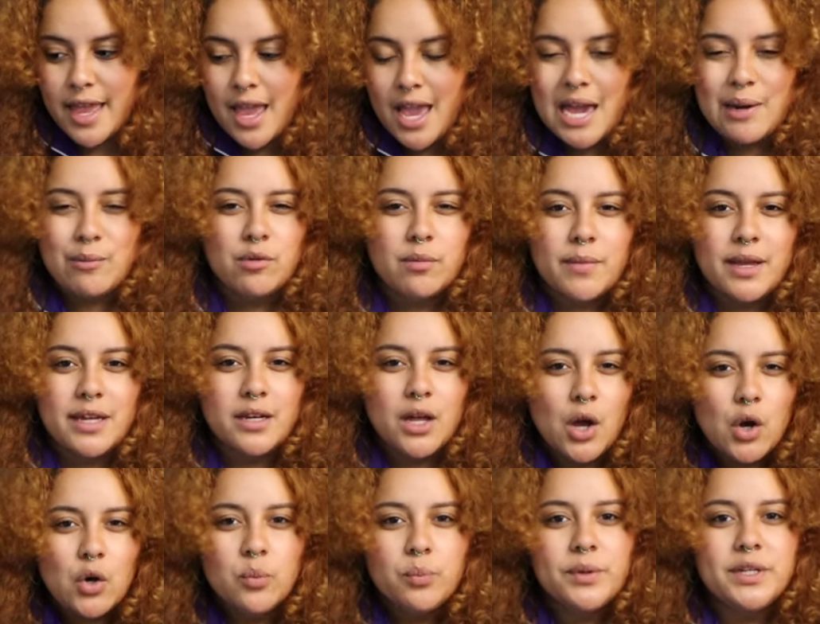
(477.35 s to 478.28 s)
and remain
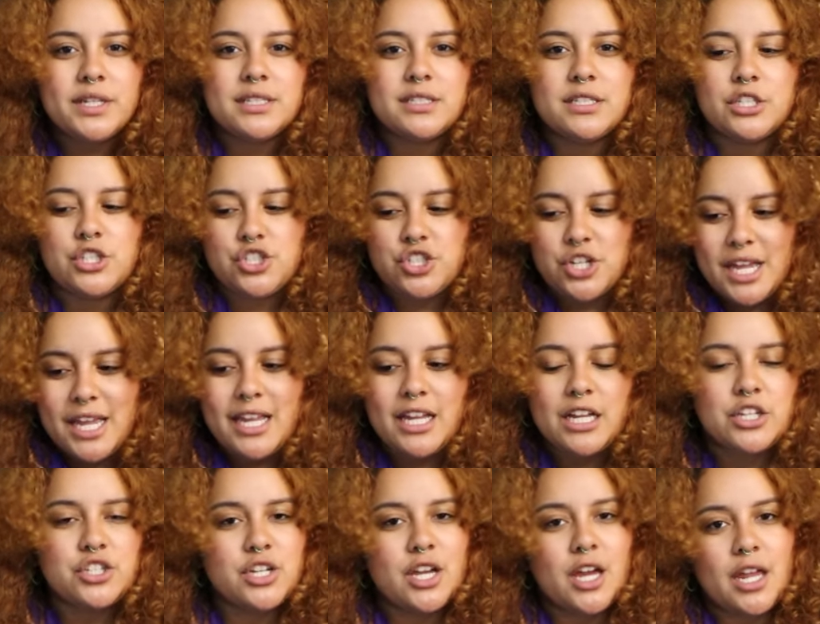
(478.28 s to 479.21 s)
open to
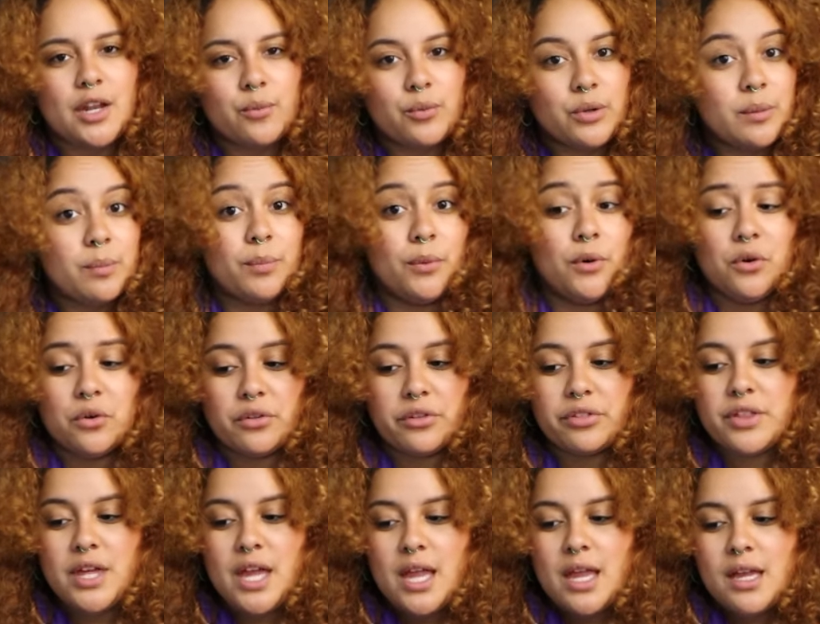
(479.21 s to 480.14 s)
change and
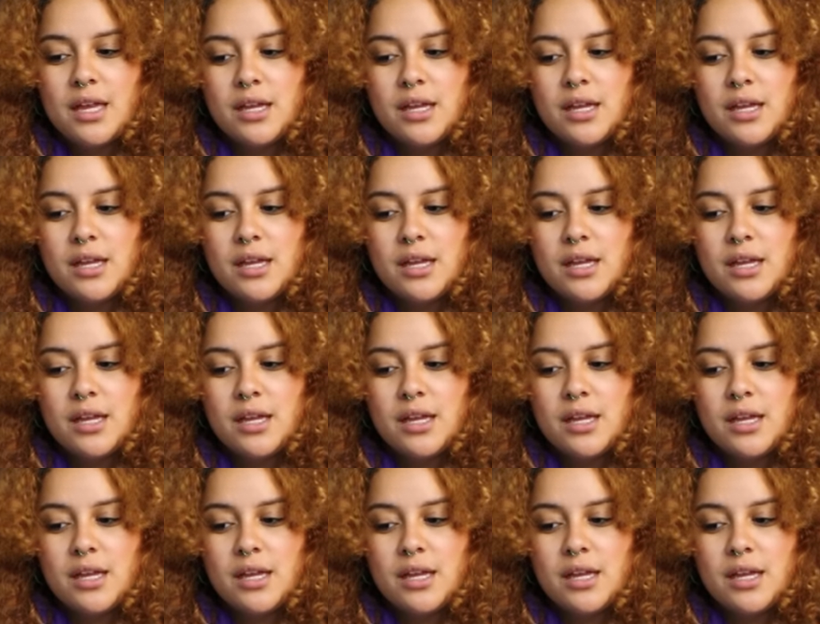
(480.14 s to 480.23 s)
rebirth.